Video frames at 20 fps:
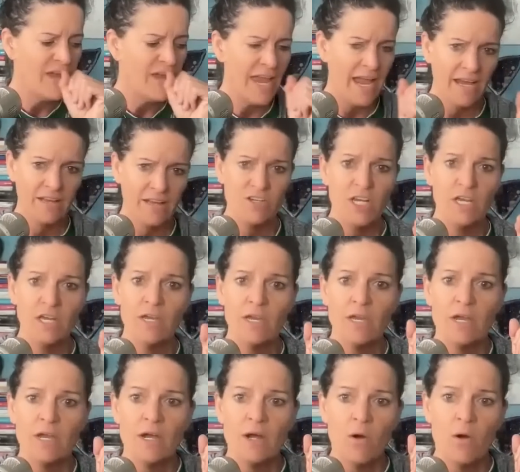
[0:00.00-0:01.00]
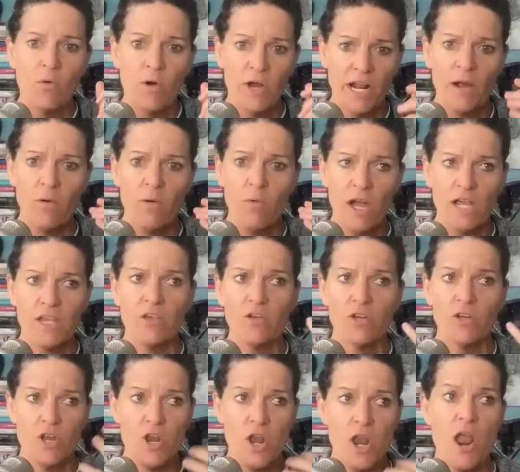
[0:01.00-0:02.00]
And what I want you
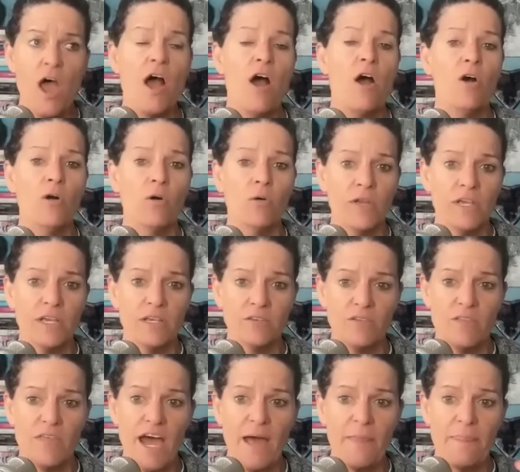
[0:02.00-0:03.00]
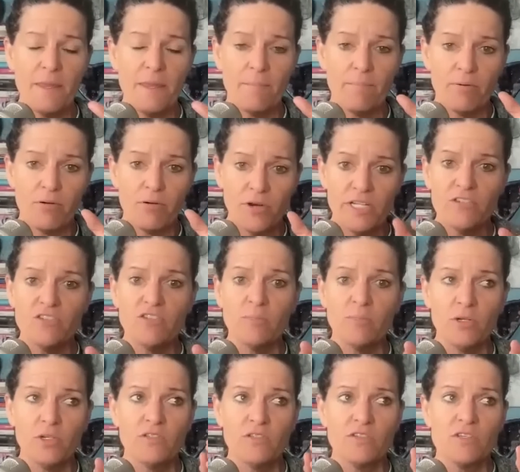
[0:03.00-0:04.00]
to know is that the
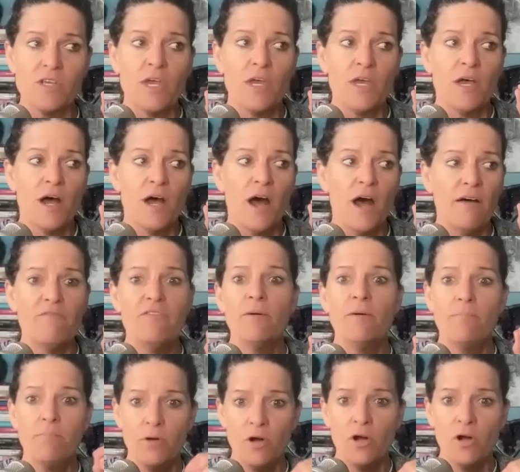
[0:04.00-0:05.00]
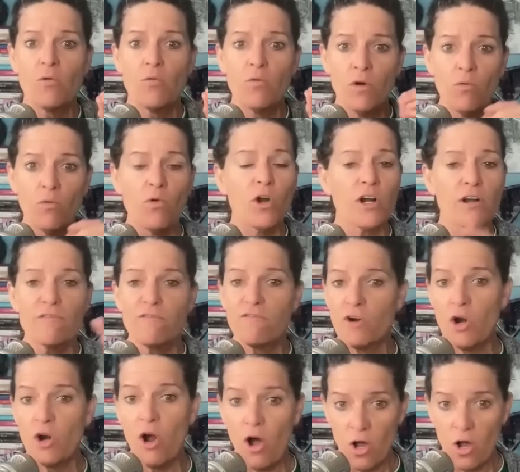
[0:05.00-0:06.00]
principles of the book will work
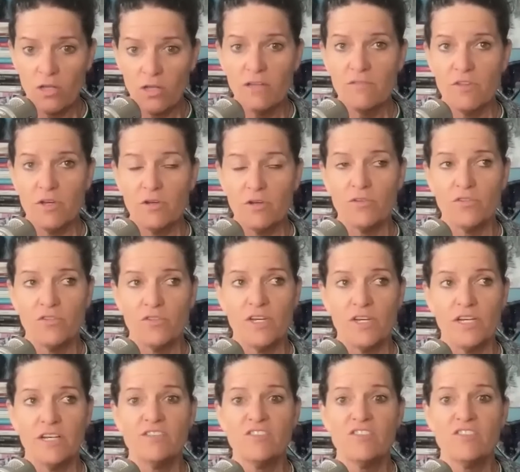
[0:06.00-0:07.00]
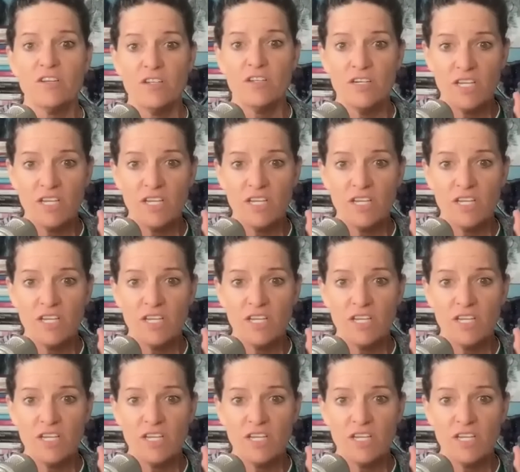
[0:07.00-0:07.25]
for all of those things.